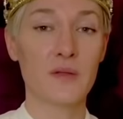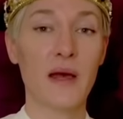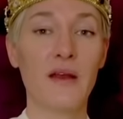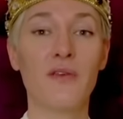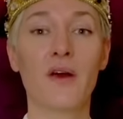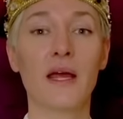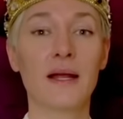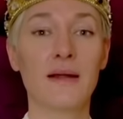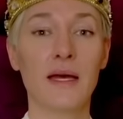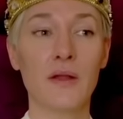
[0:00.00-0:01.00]
made very
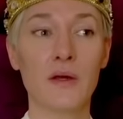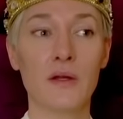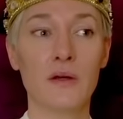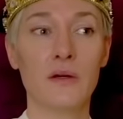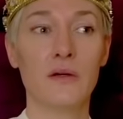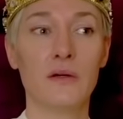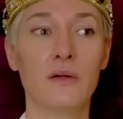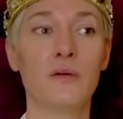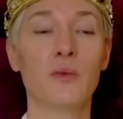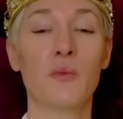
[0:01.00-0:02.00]
clear that
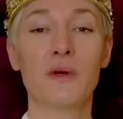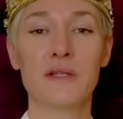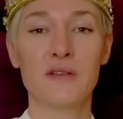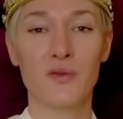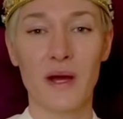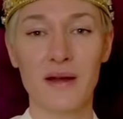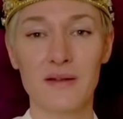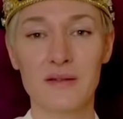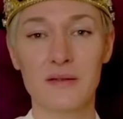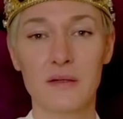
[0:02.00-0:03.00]
the Prince of
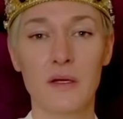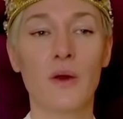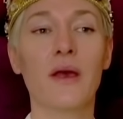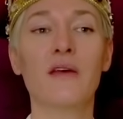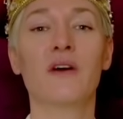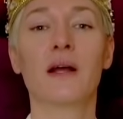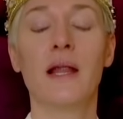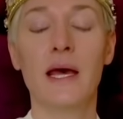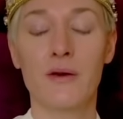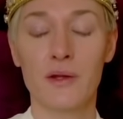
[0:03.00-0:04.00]
Wales, you know, even
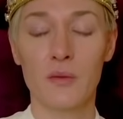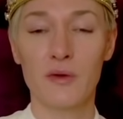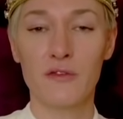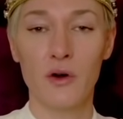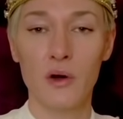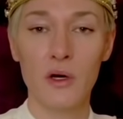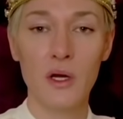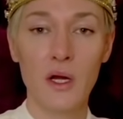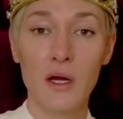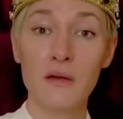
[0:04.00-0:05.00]
clearer than before,
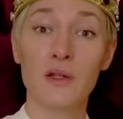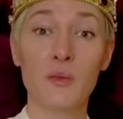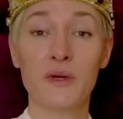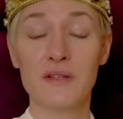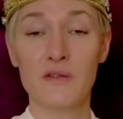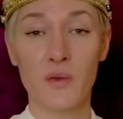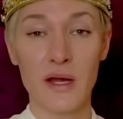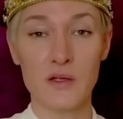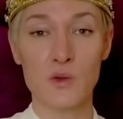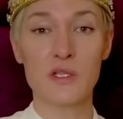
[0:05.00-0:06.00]
that the Prince of
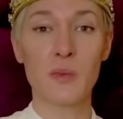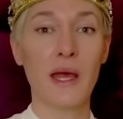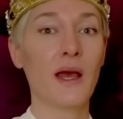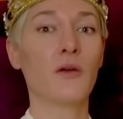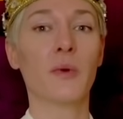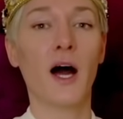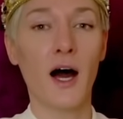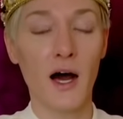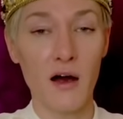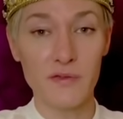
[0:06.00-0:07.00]
Wales was speaking on
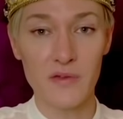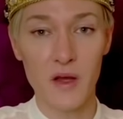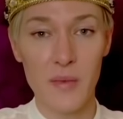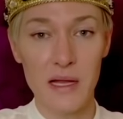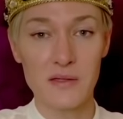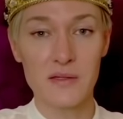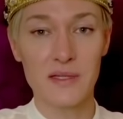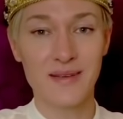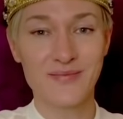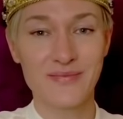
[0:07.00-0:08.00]
behalf of Her
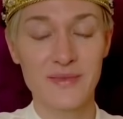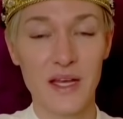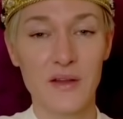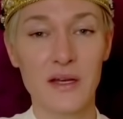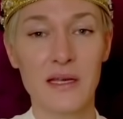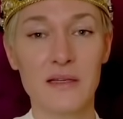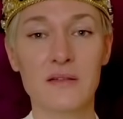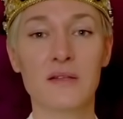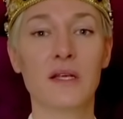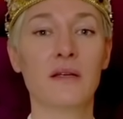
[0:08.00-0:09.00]
Majesty, and that he
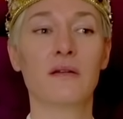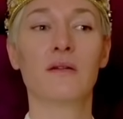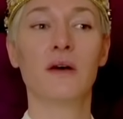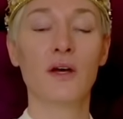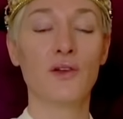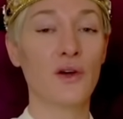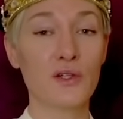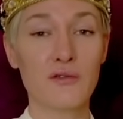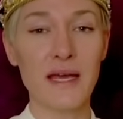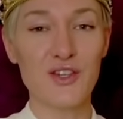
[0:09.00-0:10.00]
is not
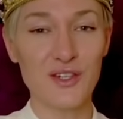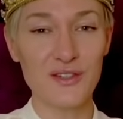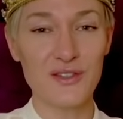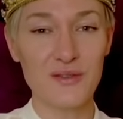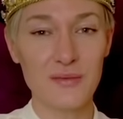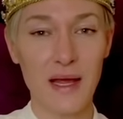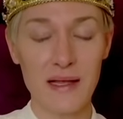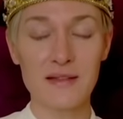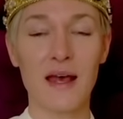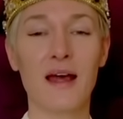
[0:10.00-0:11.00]
a regent
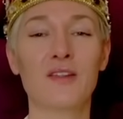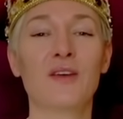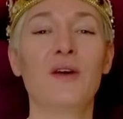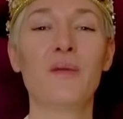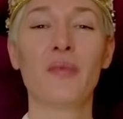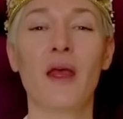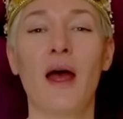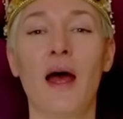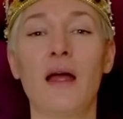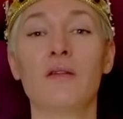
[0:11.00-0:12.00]
as yet,
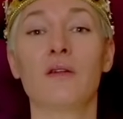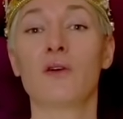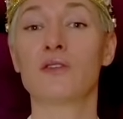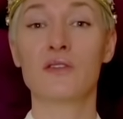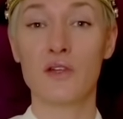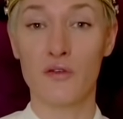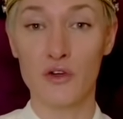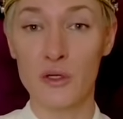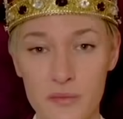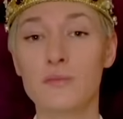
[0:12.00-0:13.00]
and not a
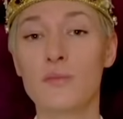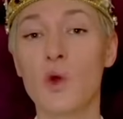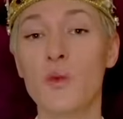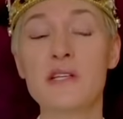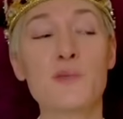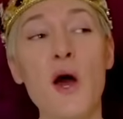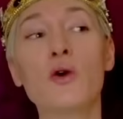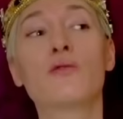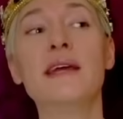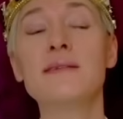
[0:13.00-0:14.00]
sovereign. We
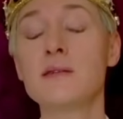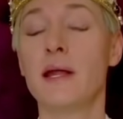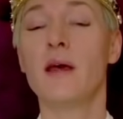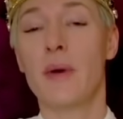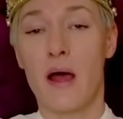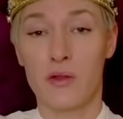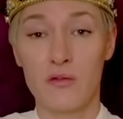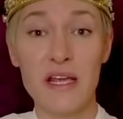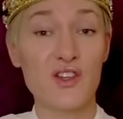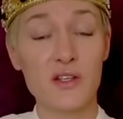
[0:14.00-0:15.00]
spoke recently about the
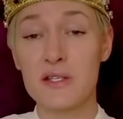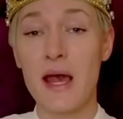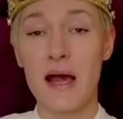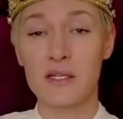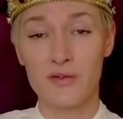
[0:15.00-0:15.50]
Regency Act of